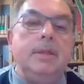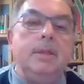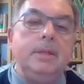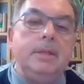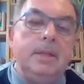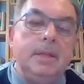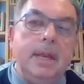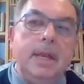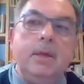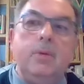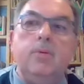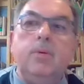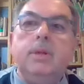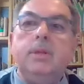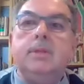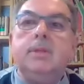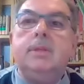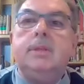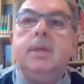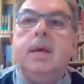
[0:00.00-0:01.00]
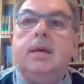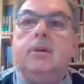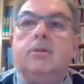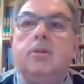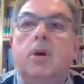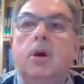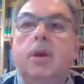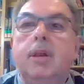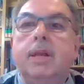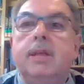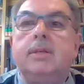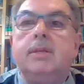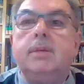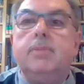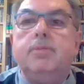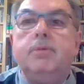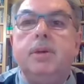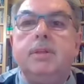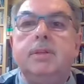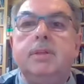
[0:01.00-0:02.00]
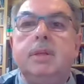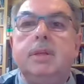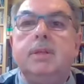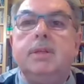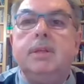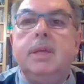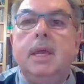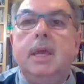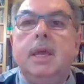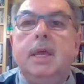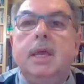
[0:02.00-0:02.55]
the delinquents, the alcoholics, the prisoners,